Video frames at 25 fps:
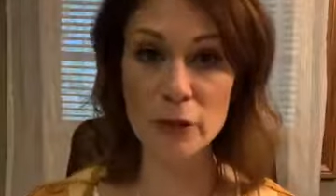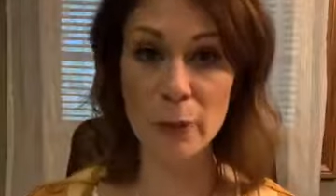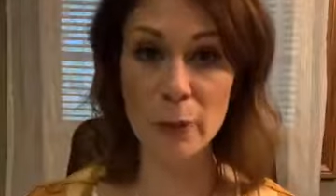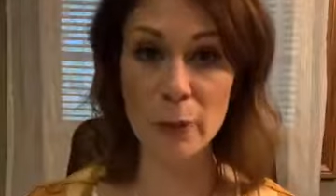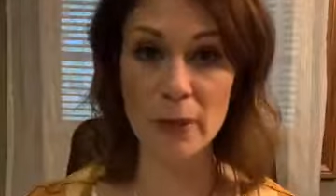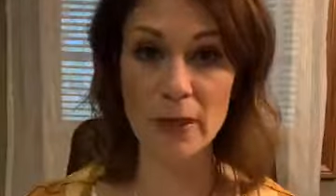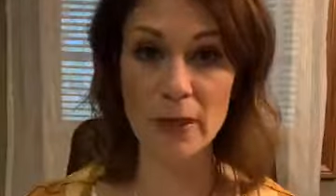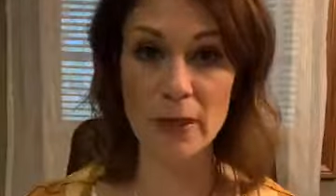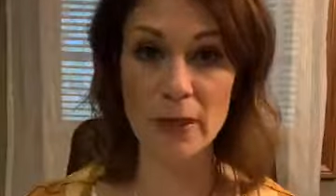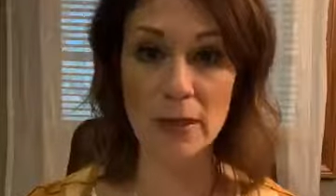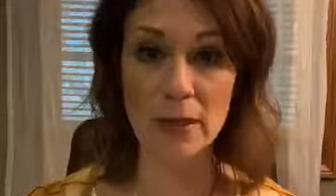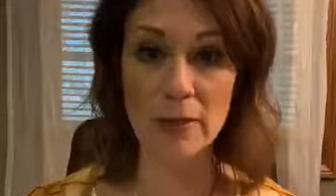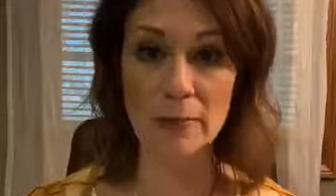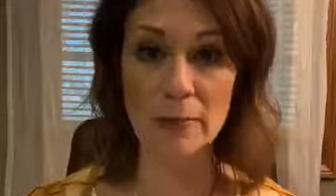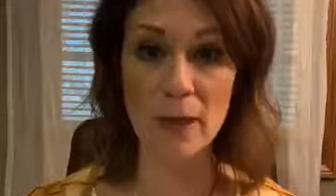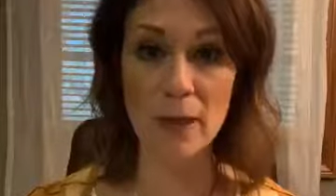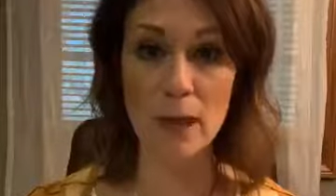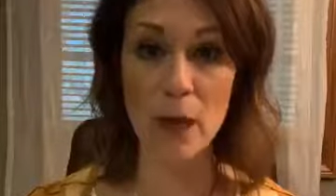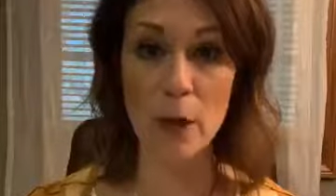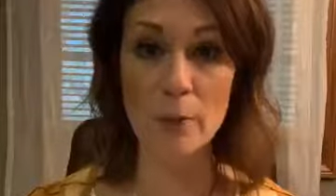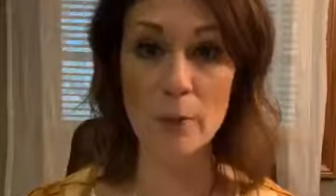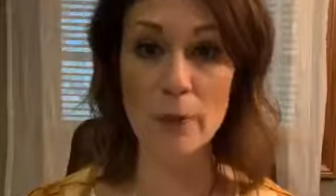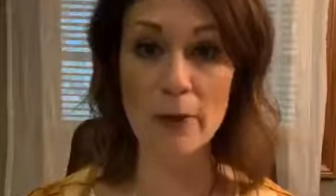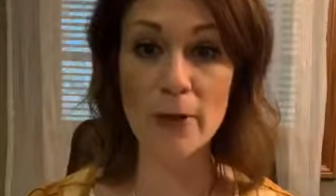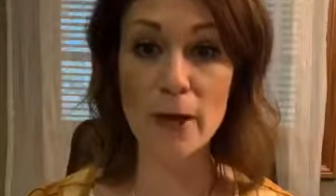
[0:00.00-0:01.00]
where they need my
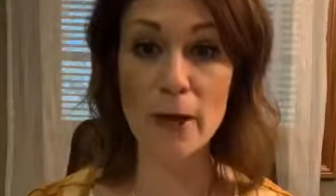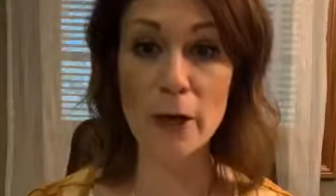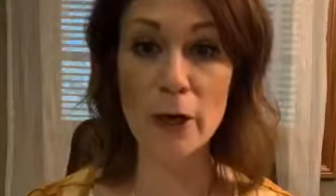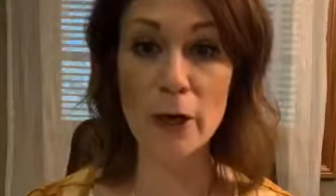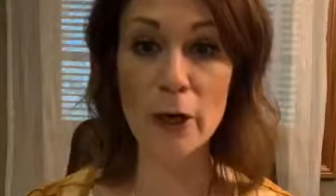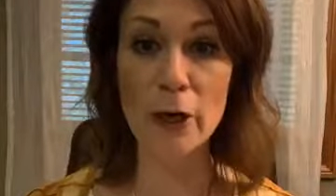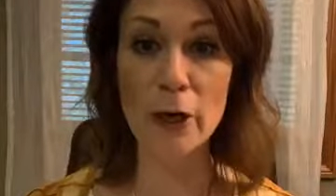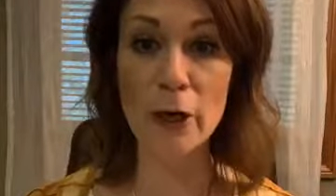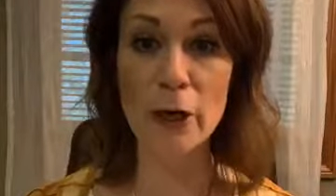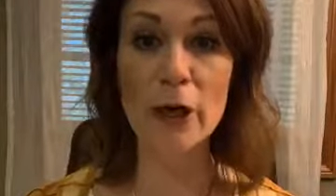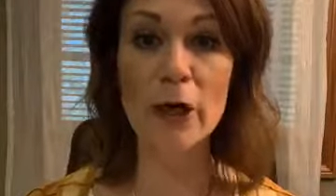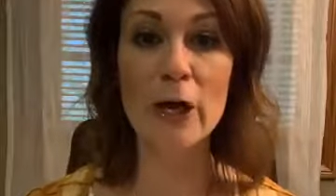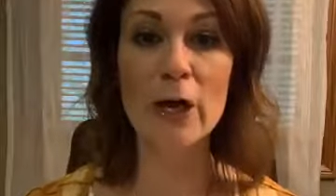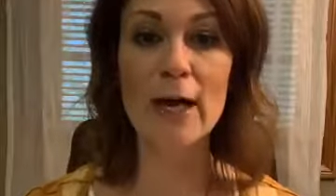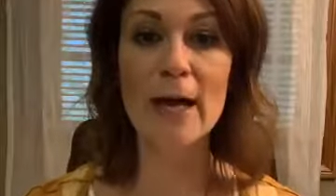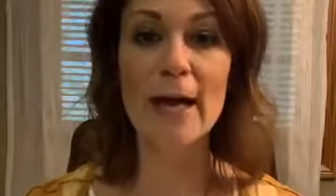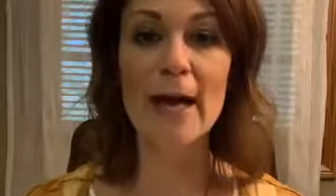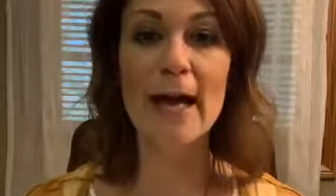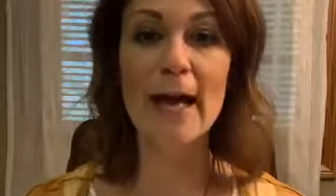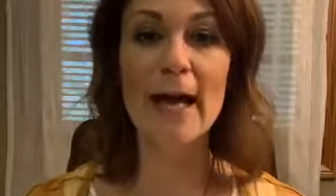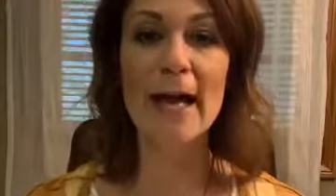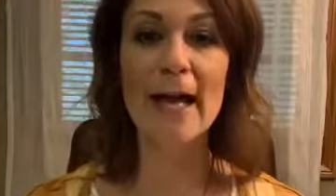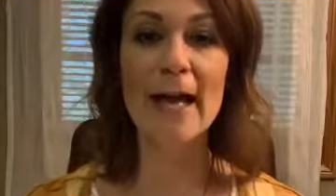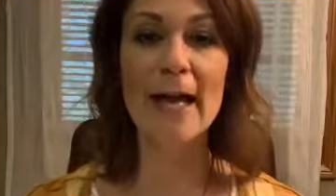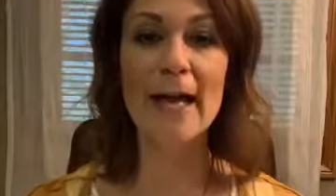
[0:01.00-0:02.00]
help there,
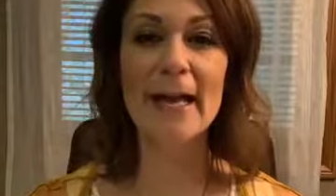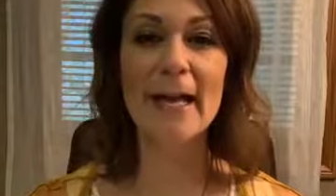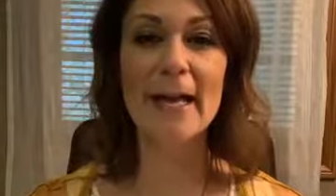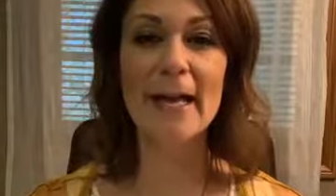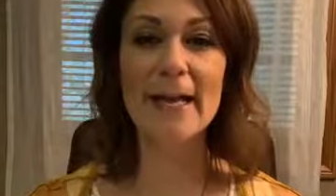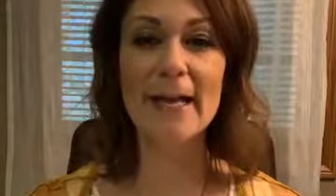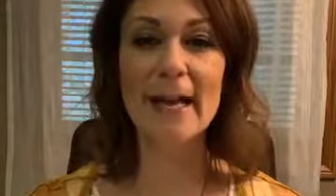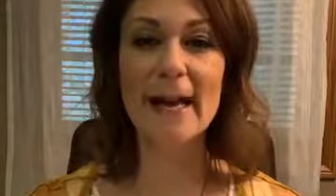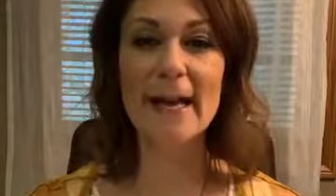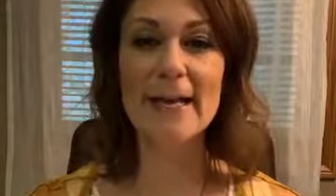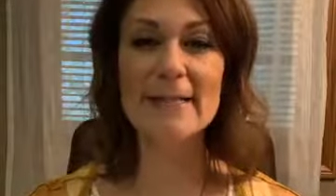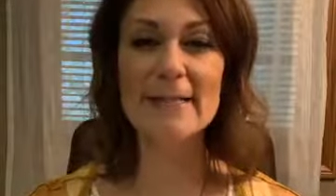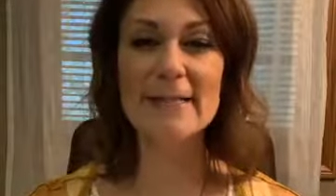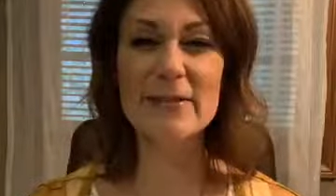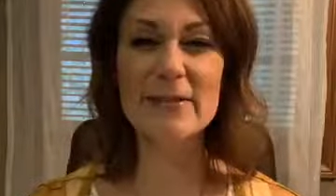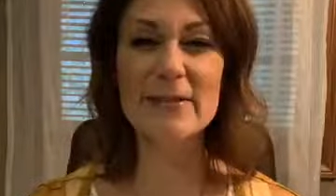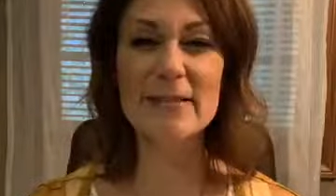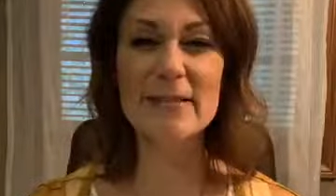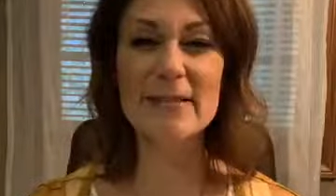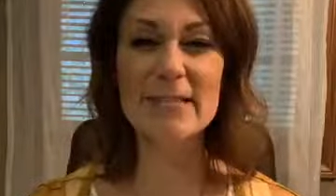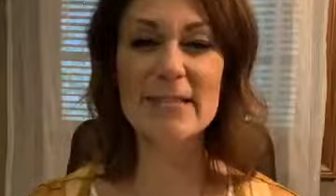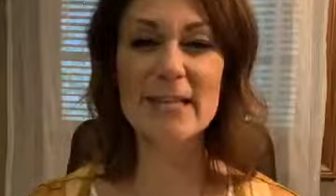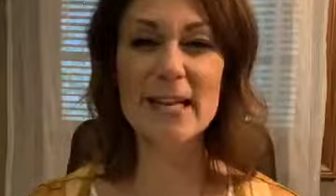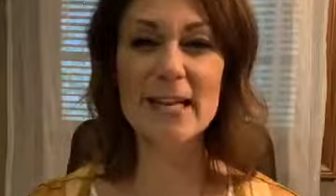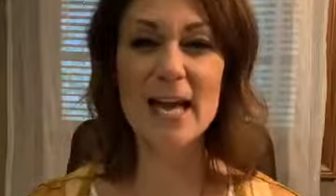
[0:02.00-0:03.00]
and high
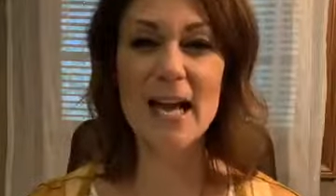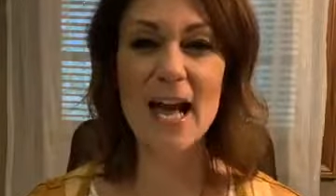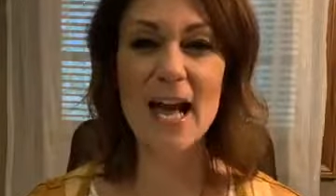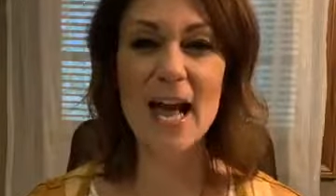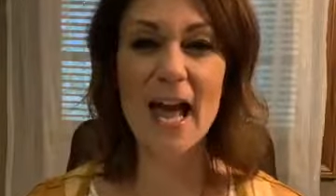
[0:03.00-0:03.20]
season.